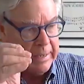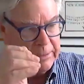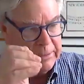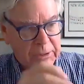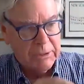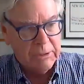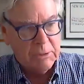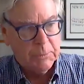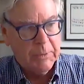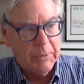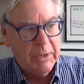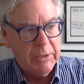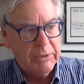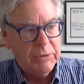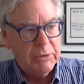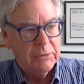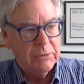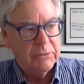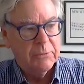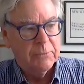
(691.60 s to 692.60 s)

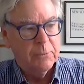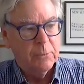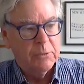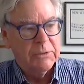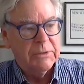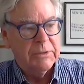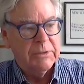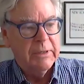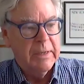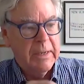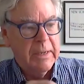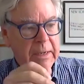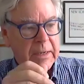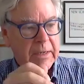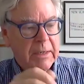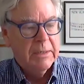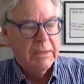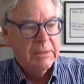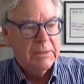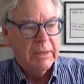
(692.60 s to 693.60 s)
anticipation is the first thing.
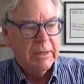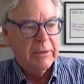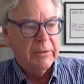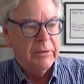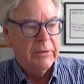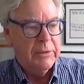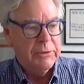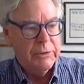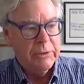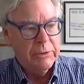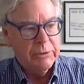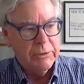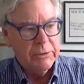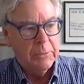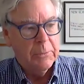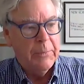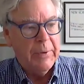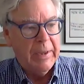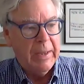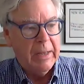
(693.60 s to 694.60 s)
Second thing, she
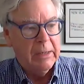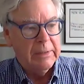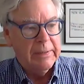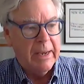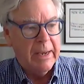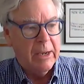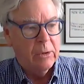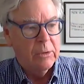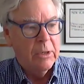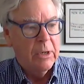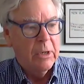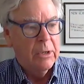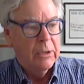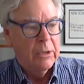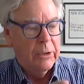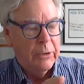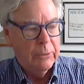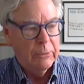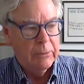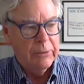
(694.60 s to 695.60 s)
could have bailed out.
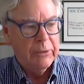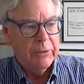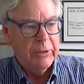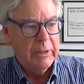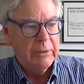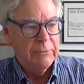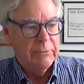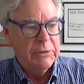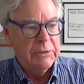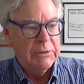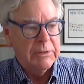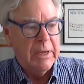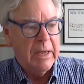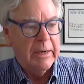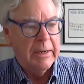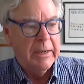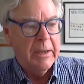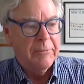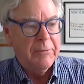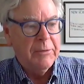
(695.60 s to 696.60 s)
Third thing, if she's
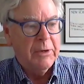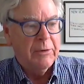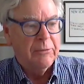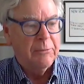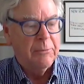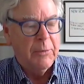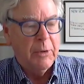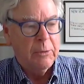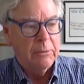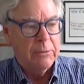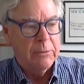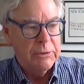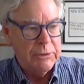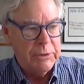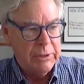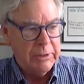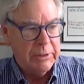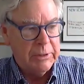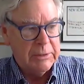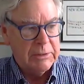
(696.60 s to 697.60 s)
got a heavy enough boat,
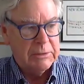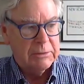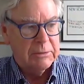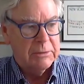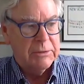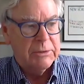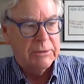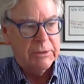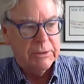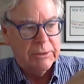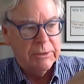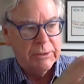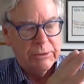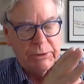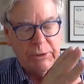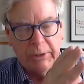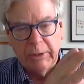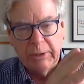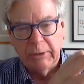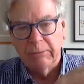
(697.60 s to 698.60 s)
she can,
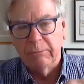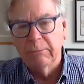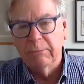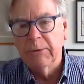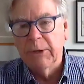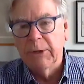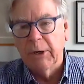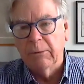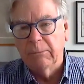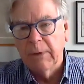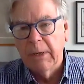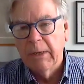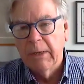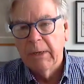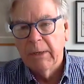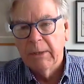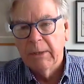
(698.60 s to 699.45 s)
you know,